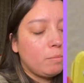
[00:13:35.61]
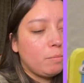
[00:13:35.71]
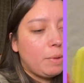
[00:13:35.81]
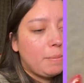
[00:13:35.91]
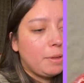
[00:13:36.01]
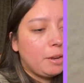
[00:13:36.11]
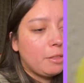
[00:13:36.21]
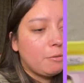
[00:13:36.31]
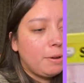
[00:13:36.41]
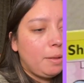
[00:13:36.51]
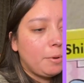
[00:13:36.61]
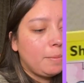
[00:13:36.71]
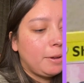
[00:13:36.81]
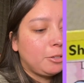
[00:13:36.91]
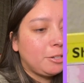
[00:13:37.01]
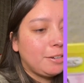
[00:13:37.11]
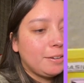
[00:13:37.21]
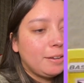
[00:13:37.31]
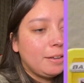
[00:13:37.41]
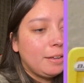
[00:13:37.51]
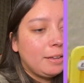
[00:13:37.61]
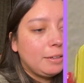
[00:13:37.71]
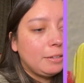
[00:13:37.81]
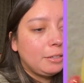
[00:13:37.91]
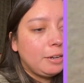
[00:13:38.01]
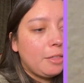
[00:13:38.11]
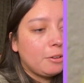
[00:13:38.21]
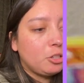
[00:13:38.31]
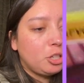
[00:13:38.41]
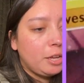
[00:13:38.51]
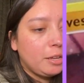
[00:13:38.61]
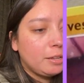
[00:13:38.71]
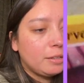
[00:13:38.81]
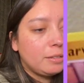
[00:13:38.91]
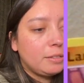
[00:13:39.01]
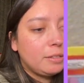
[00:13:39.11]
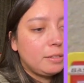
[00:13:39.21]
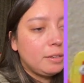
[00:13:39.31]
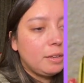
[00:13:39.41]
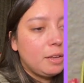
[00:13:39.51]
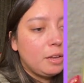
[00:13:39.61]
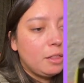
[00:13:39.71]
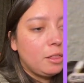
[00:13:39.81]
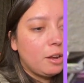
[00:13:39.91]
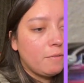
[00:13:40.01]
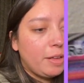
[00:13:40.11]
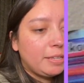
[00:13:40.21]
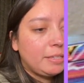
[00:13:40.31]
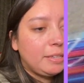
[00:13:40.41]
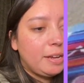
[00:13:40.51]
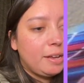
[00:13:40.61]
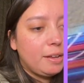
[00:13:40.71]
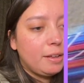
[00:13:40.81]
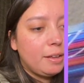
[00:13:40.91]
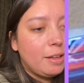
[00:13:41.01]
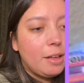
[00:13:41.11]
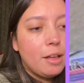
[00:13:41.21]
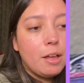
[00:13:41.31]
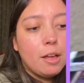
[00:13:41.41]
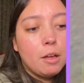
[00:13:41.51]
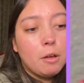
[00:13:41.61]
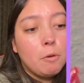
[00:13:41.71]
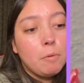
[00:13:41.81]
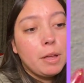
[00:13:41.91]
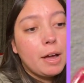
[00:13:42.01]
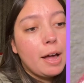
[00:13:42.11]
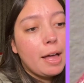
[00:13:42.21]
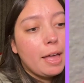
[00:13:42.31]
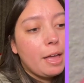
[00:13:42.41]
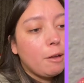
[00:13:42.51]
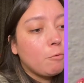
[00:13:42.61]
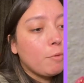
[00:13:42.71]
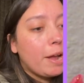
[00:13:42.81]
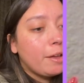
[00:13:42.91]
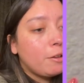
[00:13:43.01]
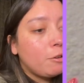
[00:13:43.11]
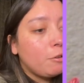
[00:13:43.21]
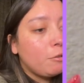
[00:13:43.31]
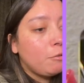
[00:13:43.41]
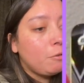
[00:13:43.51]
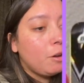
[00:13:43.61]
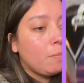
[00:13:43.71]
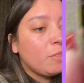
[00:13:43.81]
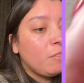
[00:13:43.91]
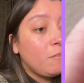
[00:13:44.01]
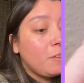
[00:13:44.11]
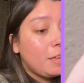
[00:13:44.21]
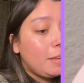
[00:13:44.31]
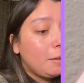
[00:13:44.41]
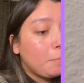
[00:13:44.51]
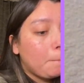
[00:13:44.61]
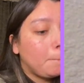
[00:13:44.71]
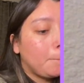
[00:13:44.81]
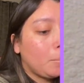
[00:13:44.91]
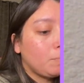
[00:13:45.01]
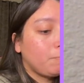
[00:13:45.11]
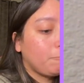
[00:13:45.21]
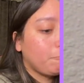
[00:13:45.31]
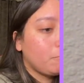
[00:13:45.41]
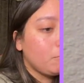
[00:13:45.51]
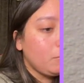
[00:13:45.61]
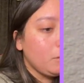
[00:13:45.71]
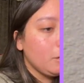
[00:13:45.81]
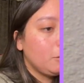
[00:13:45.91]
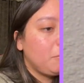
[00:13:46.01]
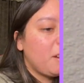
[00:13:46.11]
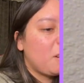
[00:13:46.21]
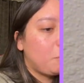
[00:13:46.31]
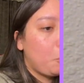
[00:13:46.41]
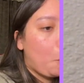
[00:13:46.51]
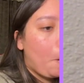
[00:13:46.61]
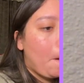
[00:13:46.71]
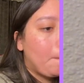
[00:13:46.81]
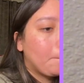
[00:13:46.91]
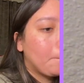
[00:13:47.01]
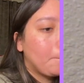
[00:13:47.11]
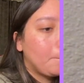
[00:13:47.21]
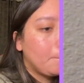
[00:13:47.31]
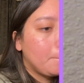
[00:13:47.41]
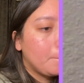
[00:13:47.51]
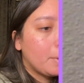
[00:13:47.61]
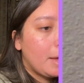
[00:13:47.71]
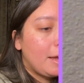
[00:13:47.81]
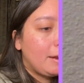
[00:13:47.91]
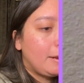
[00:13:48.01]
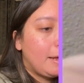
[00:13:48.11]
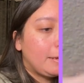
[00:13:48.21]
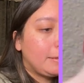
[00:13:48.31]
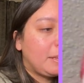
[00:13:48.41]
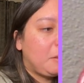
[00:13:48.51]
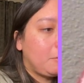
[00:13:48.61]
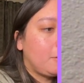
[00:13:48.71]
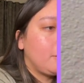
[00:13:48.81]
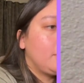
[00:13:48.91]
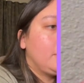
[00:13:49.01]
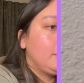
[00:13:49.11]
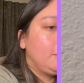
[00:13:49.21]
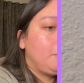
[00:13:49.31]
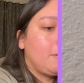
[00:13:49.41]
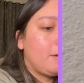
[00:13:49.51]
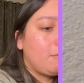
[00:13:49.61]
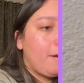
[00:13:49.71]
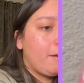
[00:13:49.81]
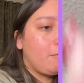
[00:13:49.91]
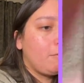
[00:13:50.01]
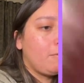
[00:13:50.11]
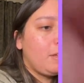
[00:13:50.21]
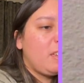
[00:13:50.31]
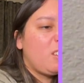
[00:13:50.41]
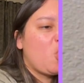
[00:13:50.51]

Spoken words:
maybe another Whalmer, I'm not sure, another Shinx, Larvesta, we got a Raikou V, so we got a pull, and an Executor. So we got a Raikou V.